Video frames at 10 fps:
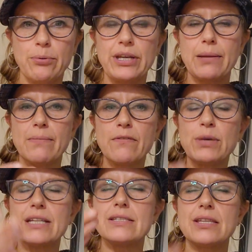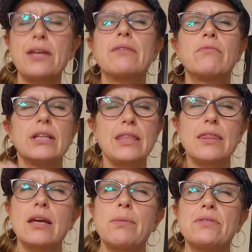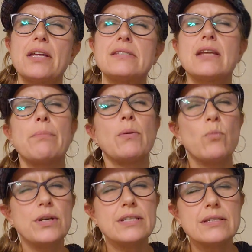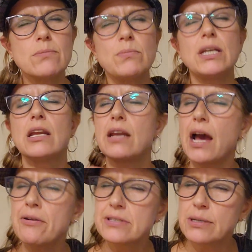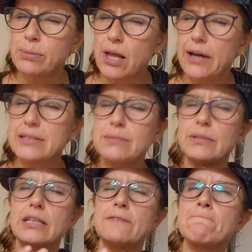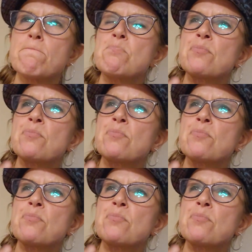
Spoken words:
We can sit there and really think about that step, and what does it mean, and how does it apply to me, and